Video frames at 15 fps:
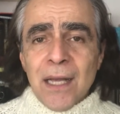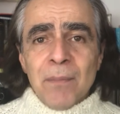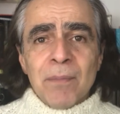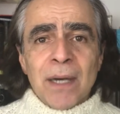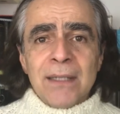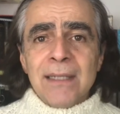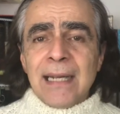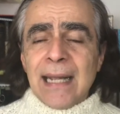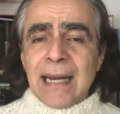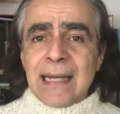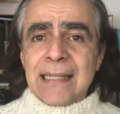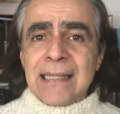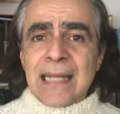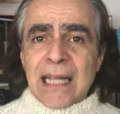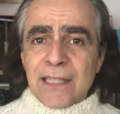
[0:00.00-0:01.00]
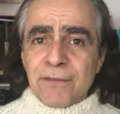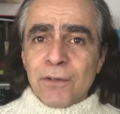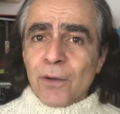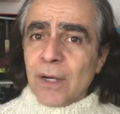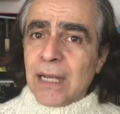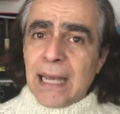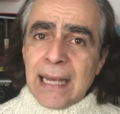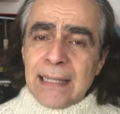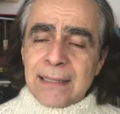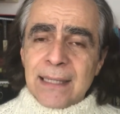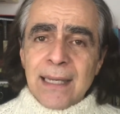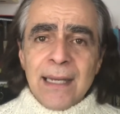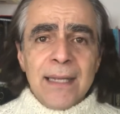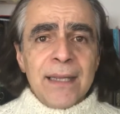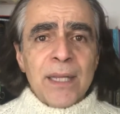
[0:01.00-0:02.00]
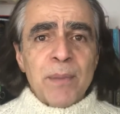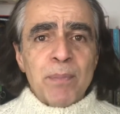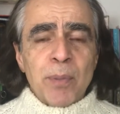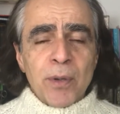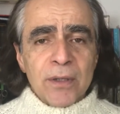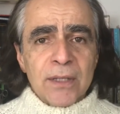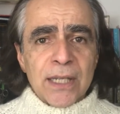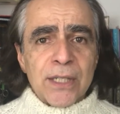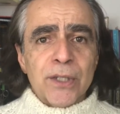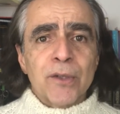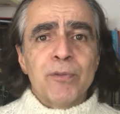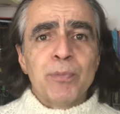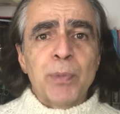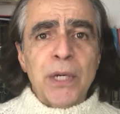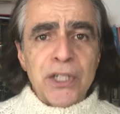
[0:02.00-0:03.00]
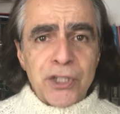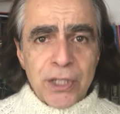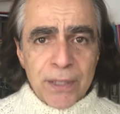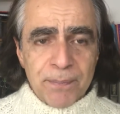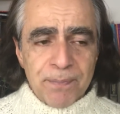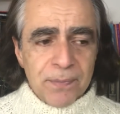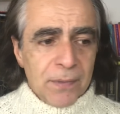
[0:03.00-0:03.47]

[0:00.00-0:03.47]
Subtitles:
But let us not forget the importance of preaching.